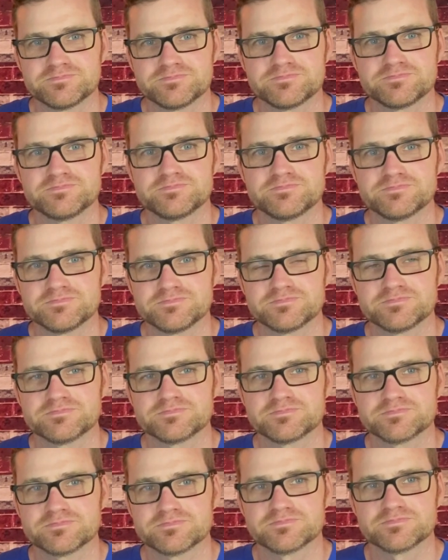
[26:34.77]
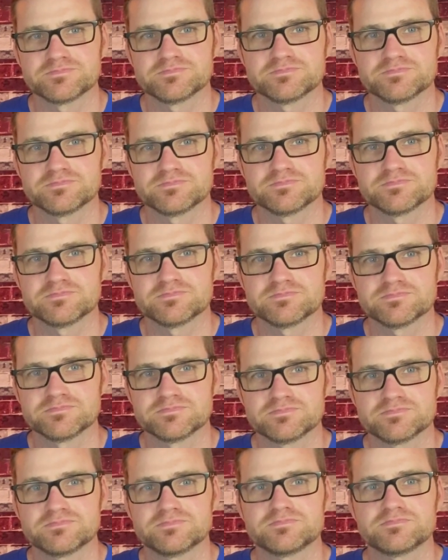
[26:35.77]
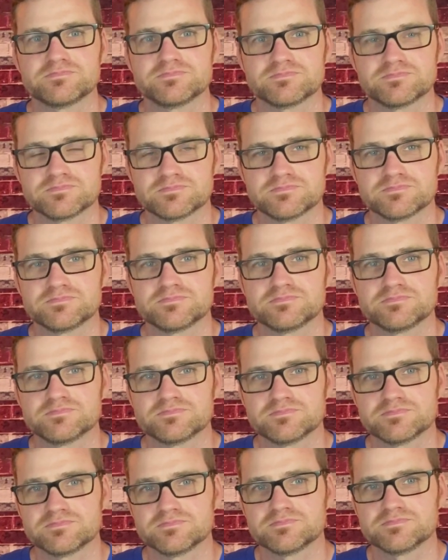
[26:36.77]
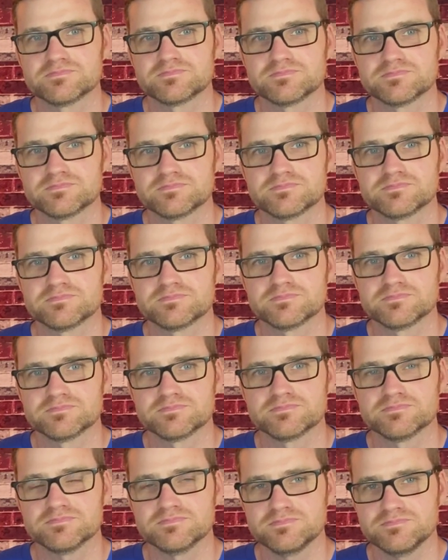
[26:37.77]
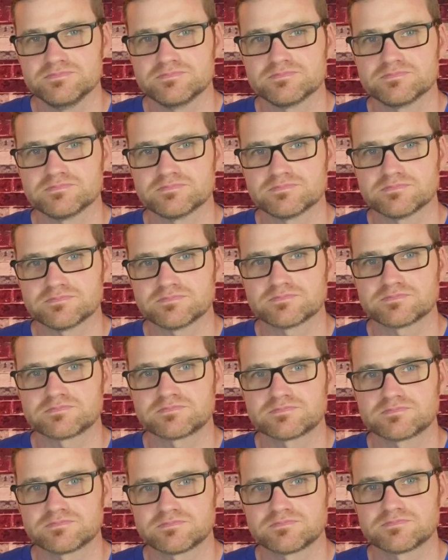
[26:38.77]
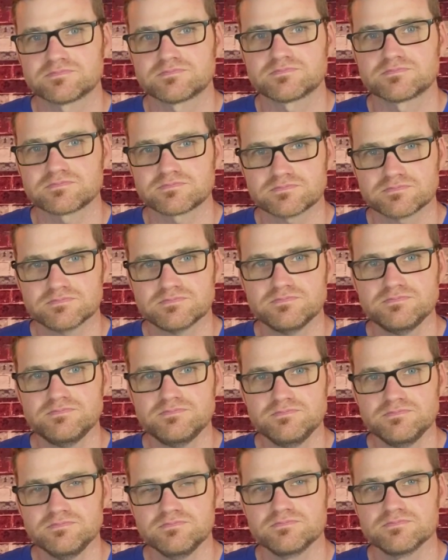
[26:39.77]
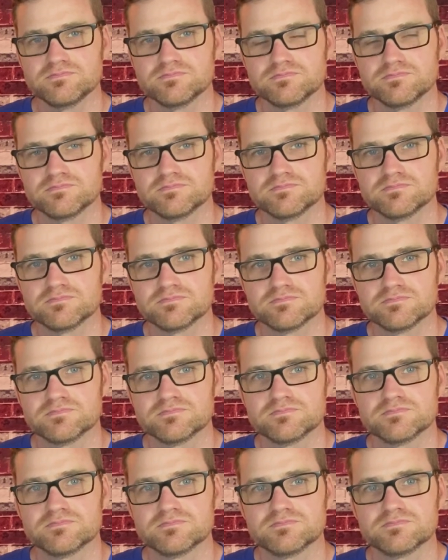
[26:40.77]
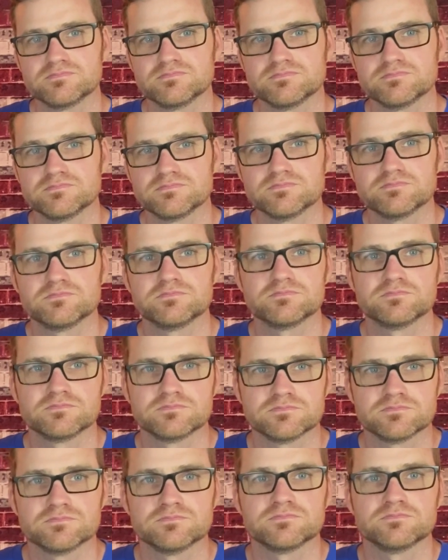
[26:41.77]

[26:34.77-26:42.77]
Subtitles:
No words are spoken by the person on screen.